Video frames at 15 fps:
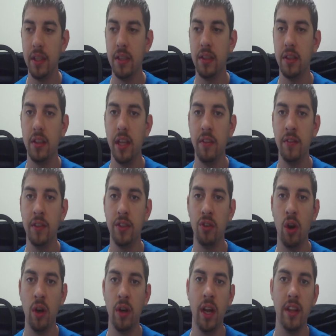He's definitely
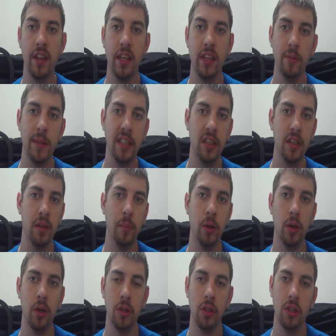strong. I think he'll make it to the
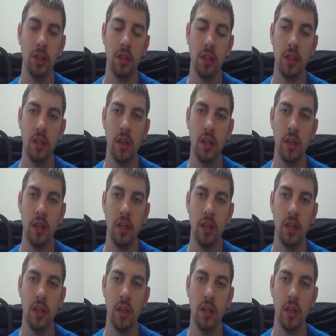merge.